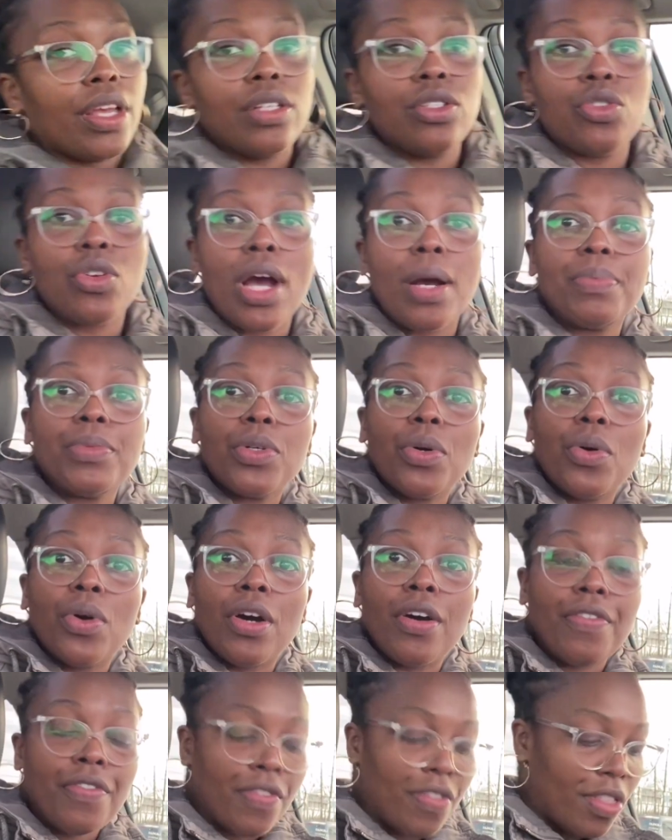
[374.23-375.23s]
and dropped
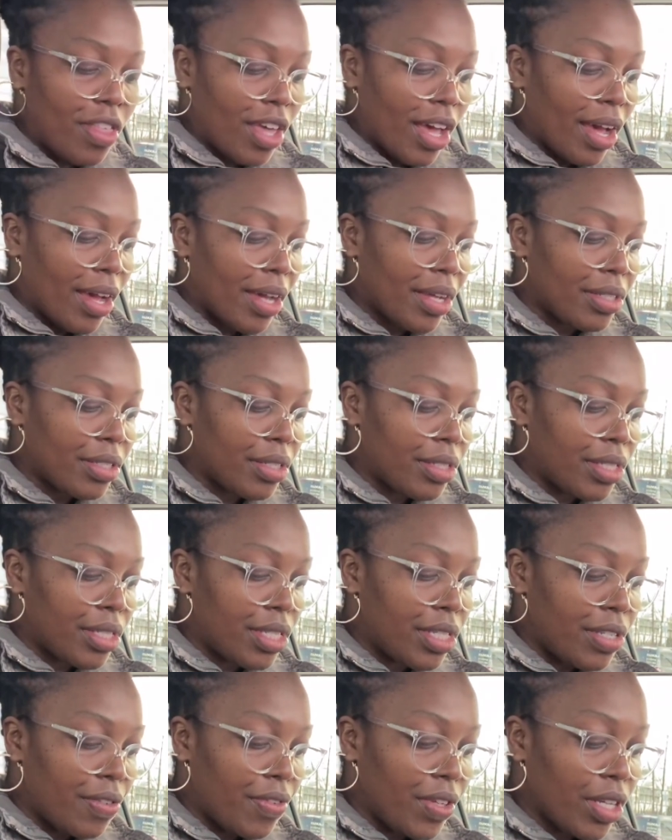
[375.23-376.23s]
off that
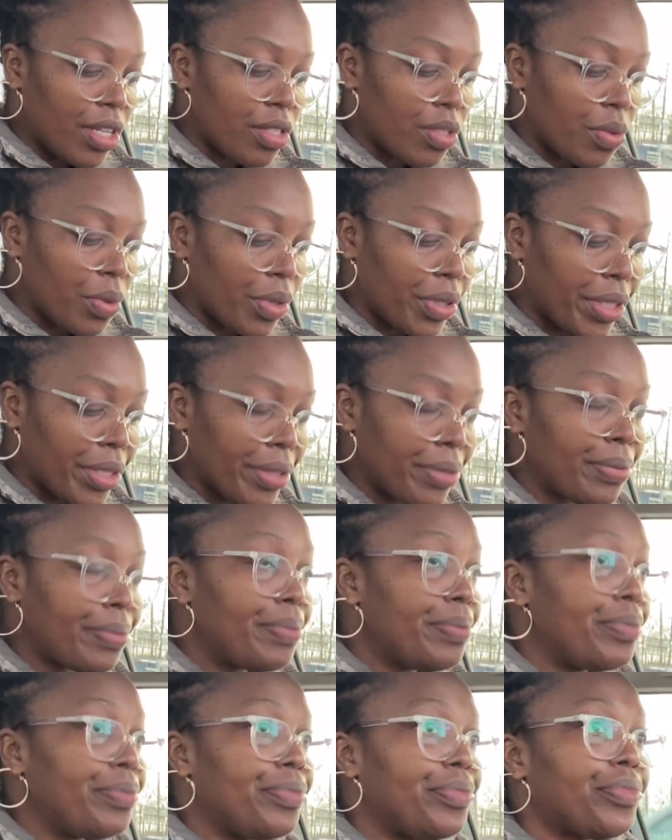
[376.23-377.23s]
CVS order.
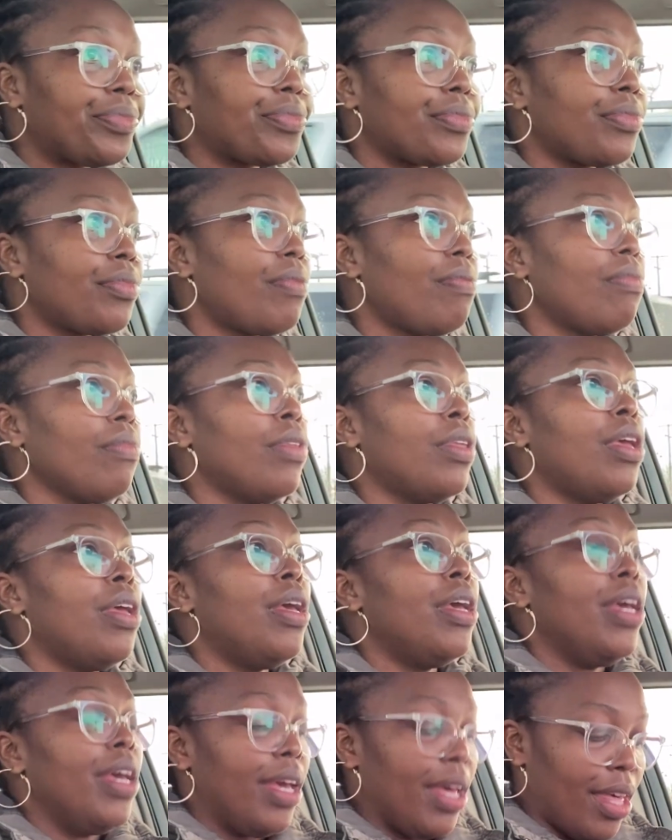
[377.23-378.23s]

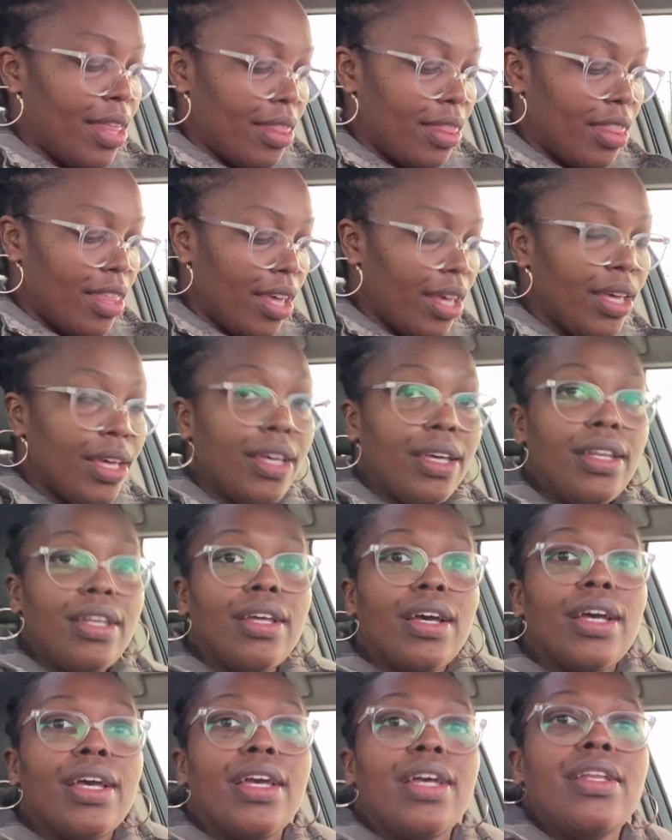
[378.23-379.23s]
And then
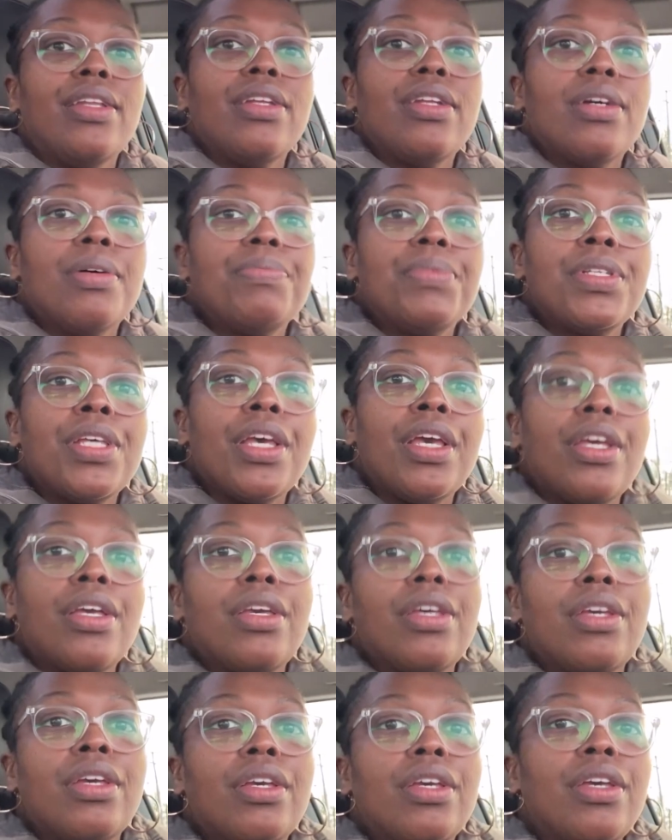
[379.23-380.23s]
I ended up
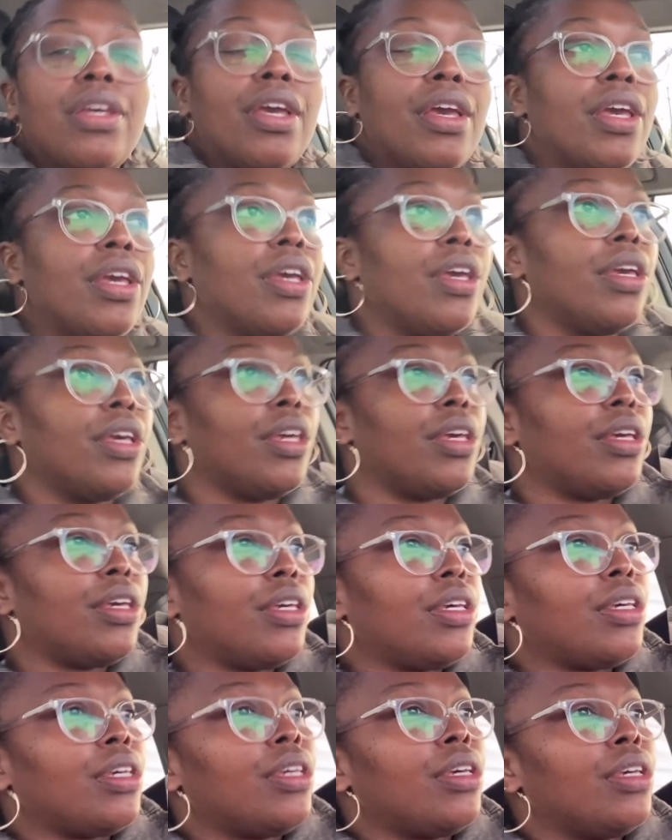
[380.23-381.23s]
taking
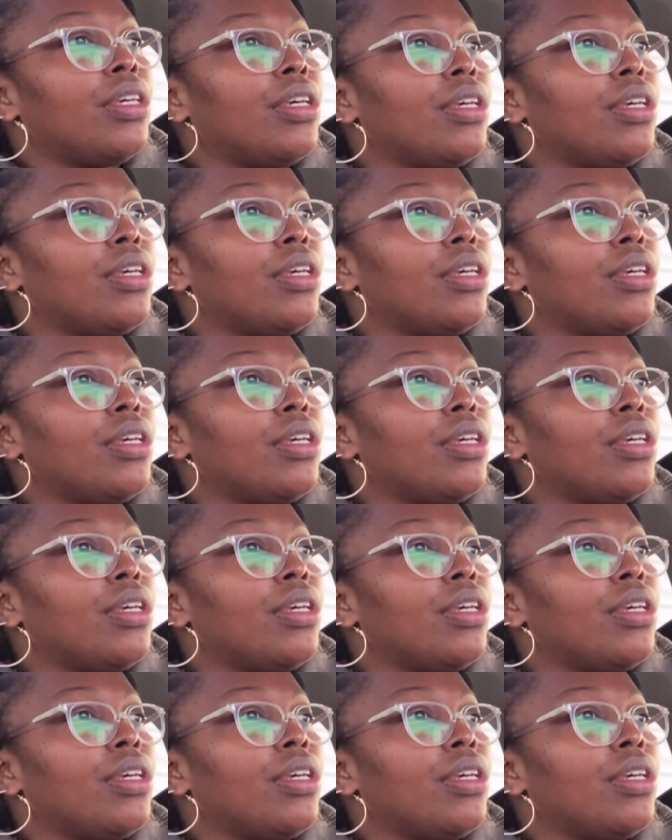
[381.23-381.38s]
a